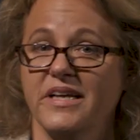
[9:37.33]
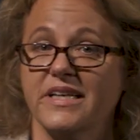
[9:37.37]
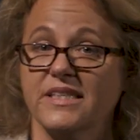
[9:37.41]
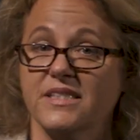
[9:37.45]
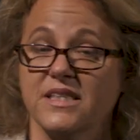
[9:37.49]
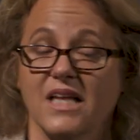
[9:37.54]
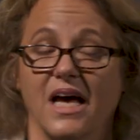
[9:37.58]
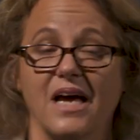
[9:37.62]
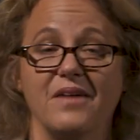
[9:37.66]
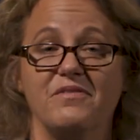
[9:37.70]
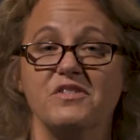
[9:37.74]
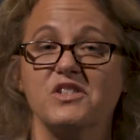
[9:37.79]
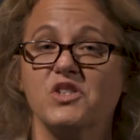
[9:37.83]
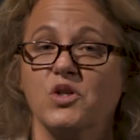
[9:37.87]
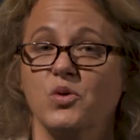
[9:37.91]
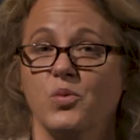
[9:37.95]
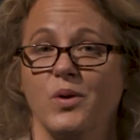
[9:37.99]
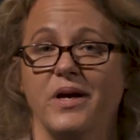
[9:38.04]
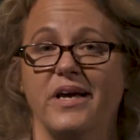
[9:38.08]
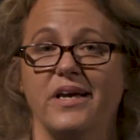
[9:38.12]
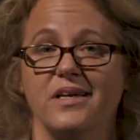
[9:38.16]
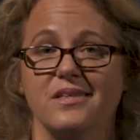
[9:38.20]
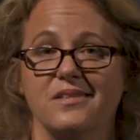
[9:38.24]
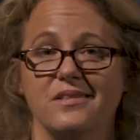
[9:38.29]
His life is
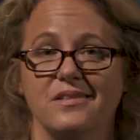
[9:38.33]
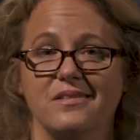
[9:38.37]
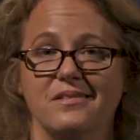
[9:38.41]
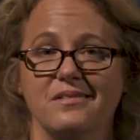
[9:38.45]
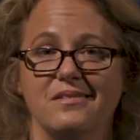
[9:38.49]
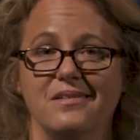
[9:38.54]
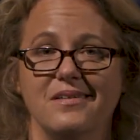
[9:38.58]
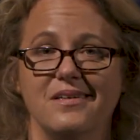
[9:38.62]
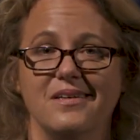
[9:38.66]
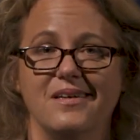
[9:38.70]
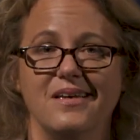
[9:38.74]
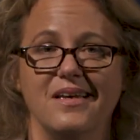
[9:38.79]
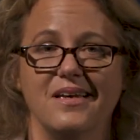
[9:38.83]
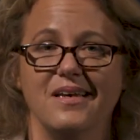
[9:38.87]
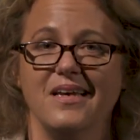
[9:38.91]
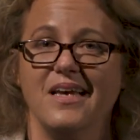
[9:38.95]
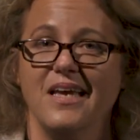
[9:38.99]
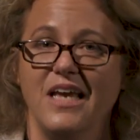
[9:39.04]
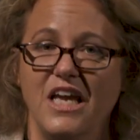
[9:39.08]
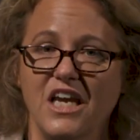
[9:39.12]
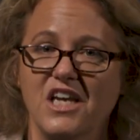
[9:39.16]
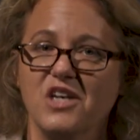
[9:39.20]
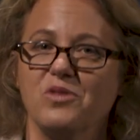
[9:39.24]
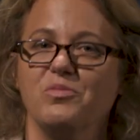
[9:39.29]
great.
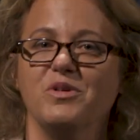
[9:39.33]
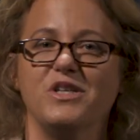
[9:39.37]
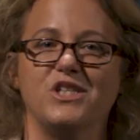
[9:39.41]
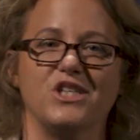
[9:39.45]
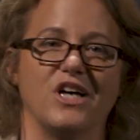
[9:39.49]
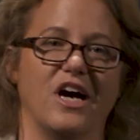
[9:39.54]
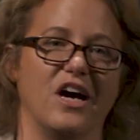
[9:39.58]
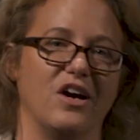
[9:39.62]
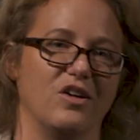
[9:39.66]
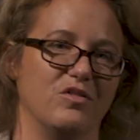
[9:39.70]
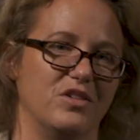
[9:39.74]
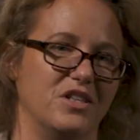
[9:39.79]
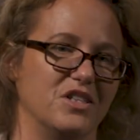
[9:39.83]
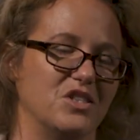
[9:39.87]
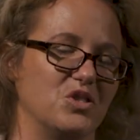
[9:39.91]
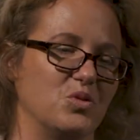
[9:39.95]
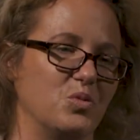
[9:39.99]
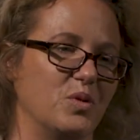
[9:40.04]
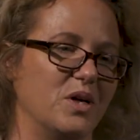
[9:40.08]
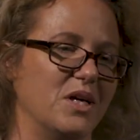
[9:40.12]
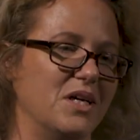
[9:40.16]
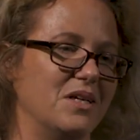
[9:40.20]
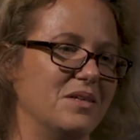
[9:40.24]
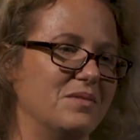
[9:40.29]
He could retire this
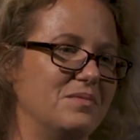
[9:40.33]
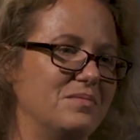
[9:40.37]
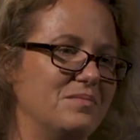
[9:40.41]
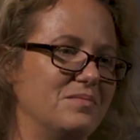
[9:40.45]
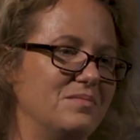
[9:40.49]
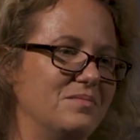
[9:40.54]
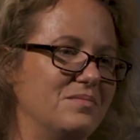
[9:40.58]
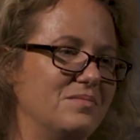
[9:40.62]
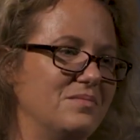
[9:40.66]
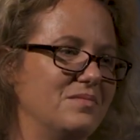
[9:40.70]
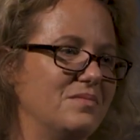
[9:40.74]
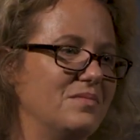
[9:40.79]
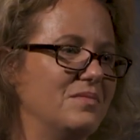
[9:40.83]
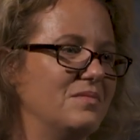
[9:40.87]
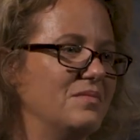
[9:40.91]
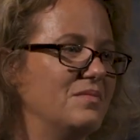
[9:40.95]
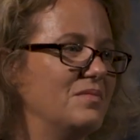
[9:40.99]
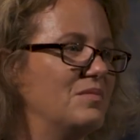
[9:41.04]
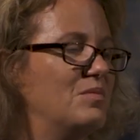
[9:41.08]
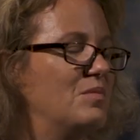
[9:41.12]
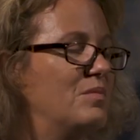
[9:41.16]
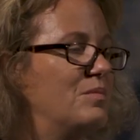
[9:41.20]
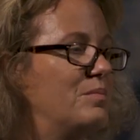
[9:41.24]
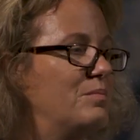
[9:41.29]
way.
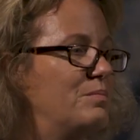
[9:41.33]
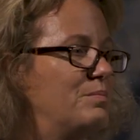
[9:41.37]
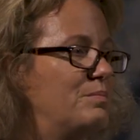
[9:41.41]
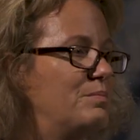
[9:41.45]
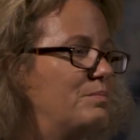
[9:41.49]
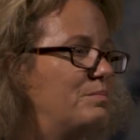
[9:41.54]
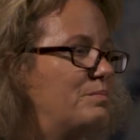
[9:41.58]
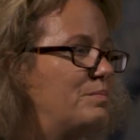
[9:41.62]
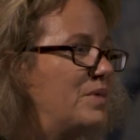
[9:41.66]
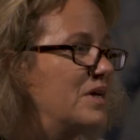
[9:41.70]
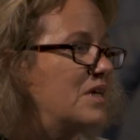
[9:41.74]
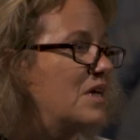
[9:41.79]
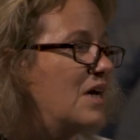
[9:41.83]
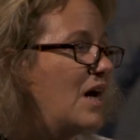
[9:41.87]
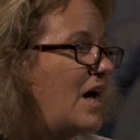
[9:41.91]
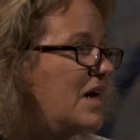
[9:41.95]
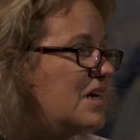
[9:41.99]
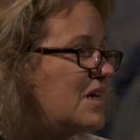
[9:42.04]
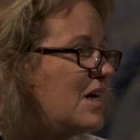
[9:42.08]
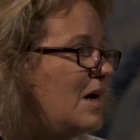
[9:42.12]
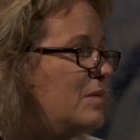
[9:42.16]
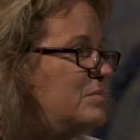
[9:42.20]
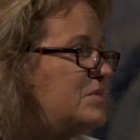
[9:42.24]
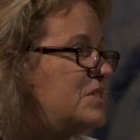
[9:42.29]
But
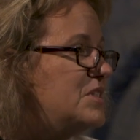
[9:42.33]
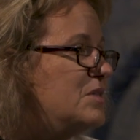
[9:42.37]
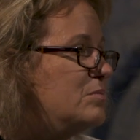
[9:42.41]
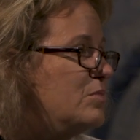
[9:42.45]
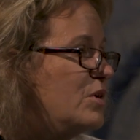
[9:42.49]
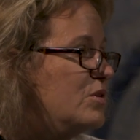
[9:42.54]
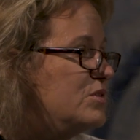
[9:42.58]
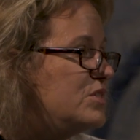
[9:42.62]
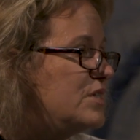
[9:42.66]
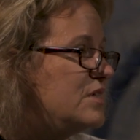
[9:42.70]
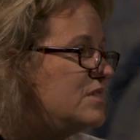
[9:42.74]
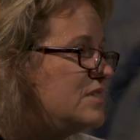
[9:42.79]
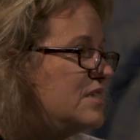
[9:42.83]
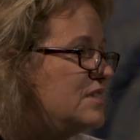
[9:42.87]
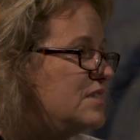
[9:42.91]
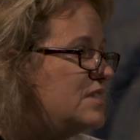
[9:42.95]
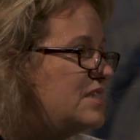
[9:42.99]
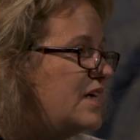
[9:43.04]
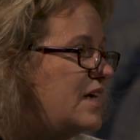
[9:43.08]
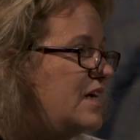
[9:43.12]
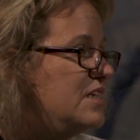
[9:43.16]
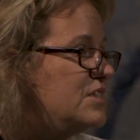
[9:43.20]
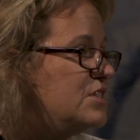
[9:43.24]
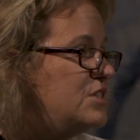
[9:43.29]
God comes to Moses and
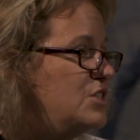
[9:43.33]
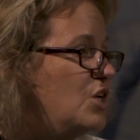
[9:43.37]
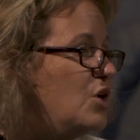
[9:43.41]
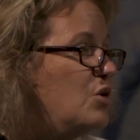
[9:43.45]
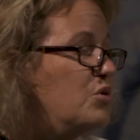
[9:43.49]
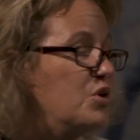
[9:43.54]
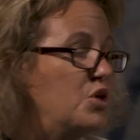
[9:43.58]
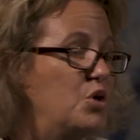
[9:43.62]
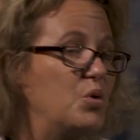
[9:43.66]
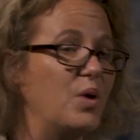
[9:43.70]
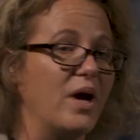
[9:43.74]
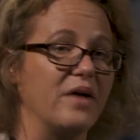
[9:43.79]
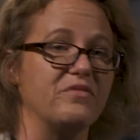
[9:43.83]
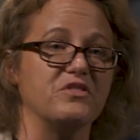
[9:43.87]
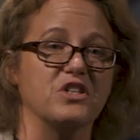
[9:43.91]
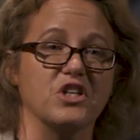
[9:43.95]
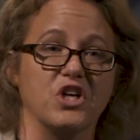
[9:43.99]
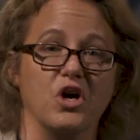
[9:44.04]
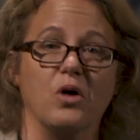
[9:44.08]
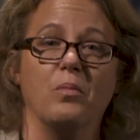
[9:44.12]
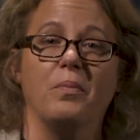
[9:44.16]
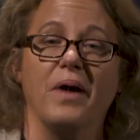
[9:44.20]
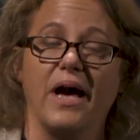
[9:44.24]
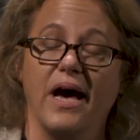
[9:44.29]
says, no, you have to
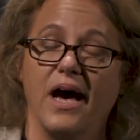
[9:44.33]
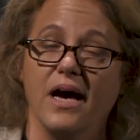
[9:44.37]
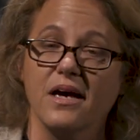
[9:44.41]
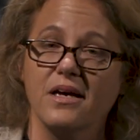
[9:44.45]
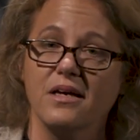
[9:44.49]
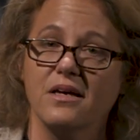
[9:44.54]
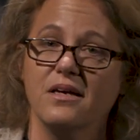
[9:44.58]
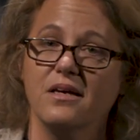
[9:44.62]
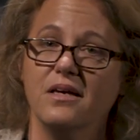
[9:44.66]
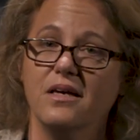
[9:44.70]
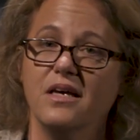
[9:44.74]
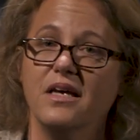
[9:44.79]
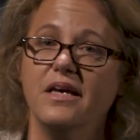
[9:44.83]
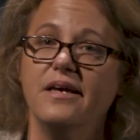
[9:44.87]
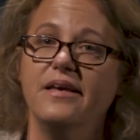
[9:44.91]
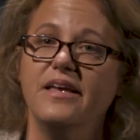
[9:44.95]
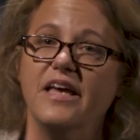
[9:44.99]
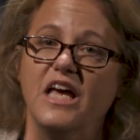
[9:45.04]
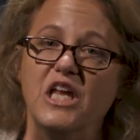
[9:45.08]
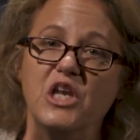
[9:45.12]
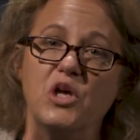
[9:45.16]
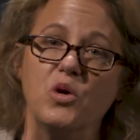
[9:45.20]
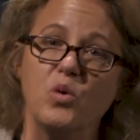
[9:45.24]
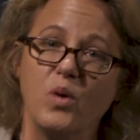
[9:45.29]
go back,
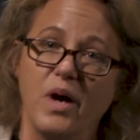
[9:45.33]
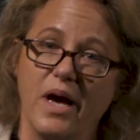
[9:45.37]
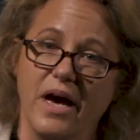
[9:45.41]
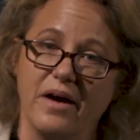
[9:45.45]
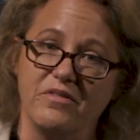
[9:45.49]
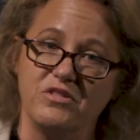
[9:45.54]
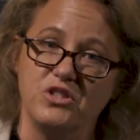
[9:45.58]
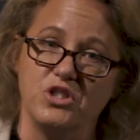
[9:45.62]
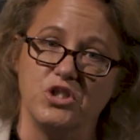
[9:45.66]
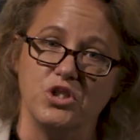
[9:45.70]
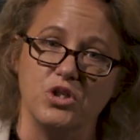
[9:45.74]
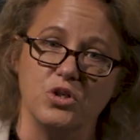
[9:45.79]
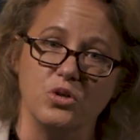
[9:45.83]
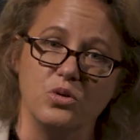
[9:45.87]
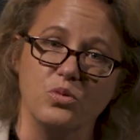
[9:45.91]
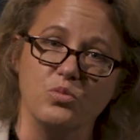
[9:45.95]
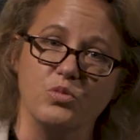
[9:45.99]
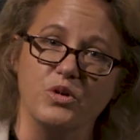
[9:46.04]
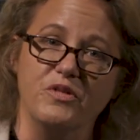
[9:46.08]
and you have to